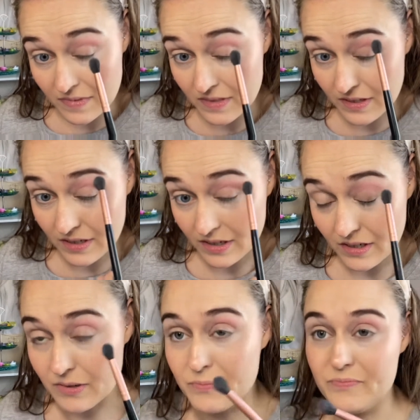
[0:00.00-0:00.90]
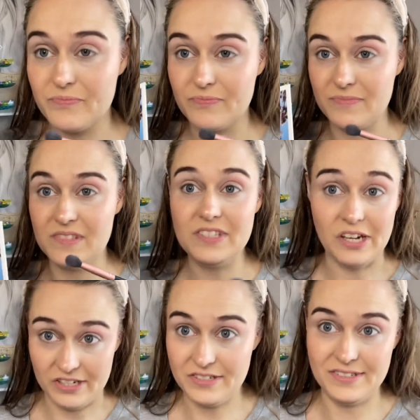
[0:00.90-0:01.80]
the
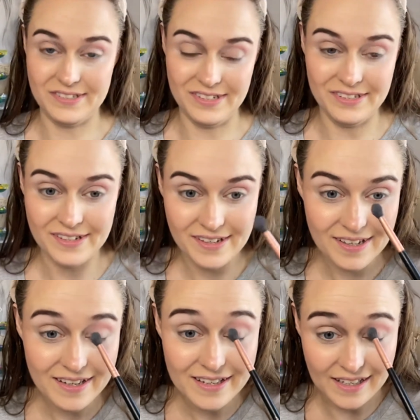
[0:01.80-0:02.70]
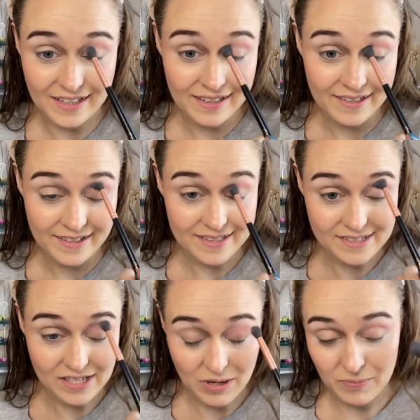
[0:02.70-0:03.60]
dust, because
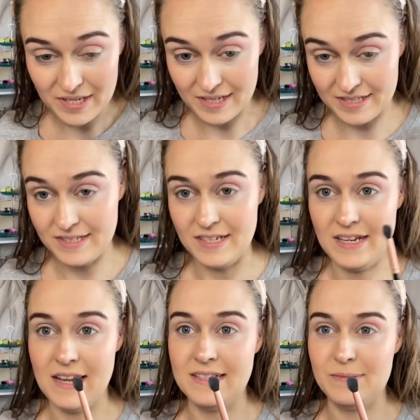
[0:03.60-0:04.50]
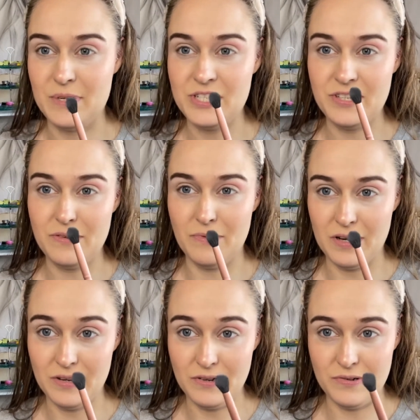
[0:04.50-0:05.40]
it can be dusty, especially
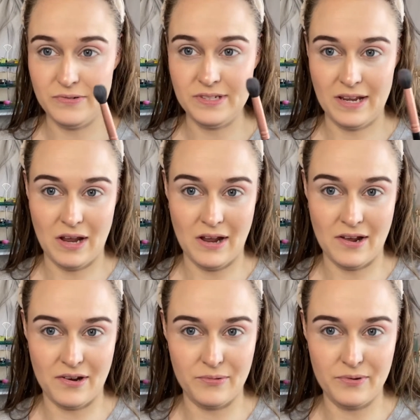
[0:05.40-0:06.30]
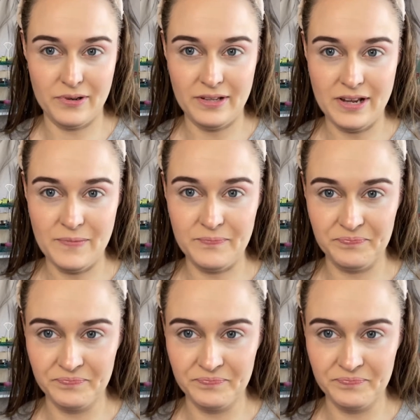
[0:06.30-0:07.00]
when you use like a really